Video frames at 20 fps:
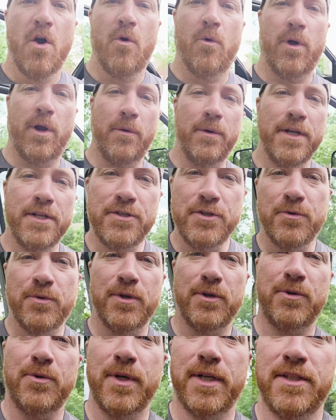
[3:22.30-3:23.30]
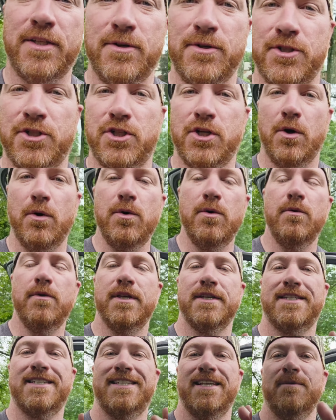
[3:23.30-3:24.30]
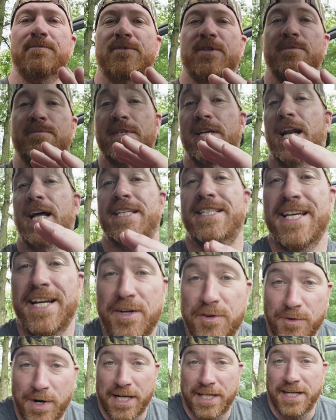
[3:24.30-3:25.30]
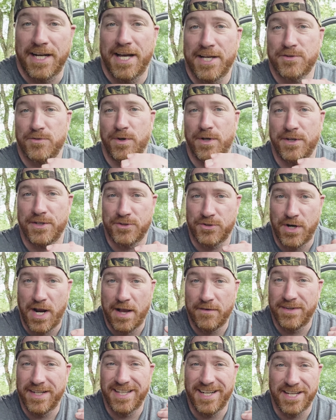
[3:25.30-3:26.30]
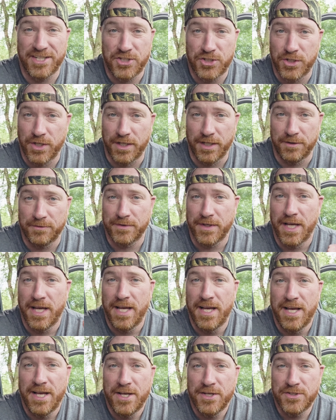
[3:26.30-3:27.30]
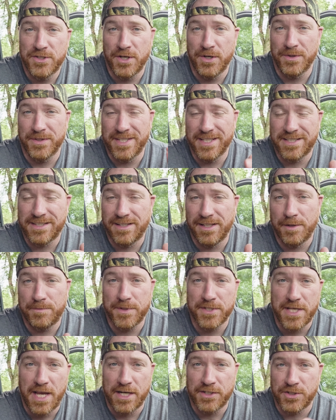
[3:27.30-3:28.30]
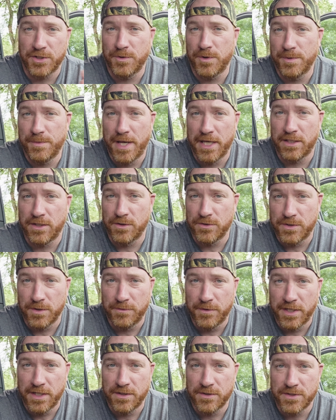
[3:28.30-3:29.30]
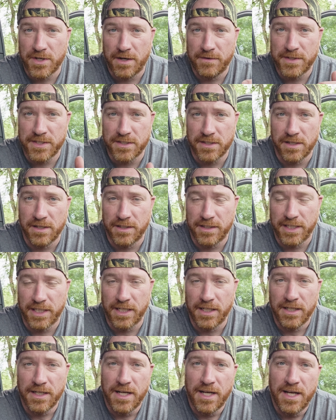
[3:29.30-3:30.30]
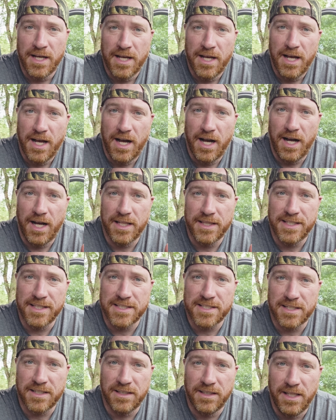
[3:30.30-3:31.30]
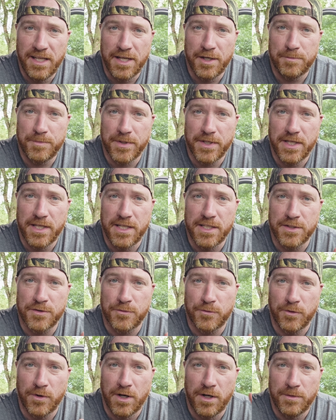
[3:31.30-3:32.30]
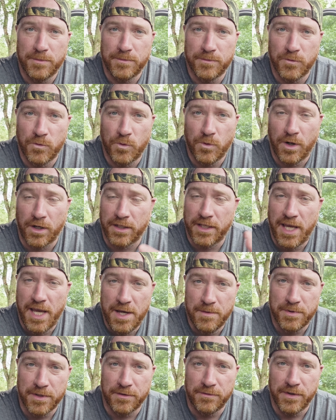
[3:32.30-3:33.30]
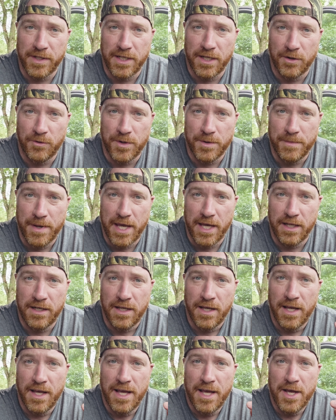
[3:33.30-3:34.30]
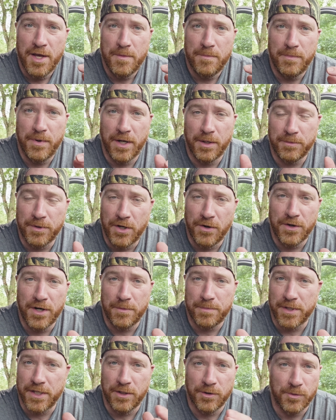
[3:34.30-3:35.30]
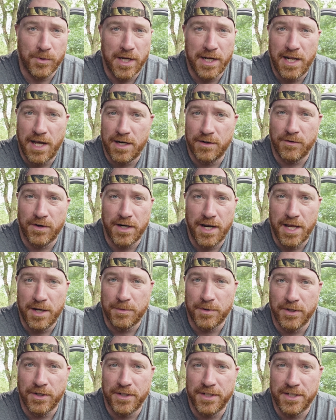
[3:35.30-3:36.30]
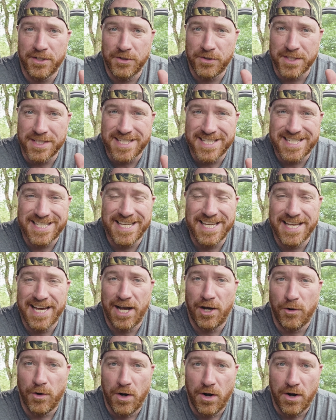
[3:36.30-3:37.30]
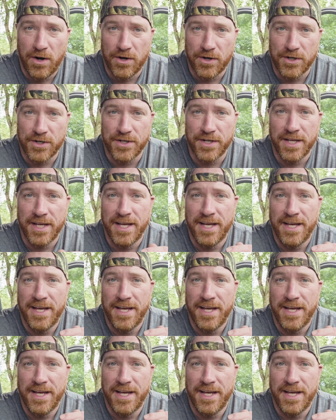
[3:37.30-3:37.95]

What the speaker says: What I want to do real quick, though, is show you the symptom that I didn't recognize while I was driving, and I should have. So this clip is actually, we make YouTube videos, obviously, on here. This clip is from our camping video we made, but I'm going up a hill right out of our neighborhood, and you could see how hard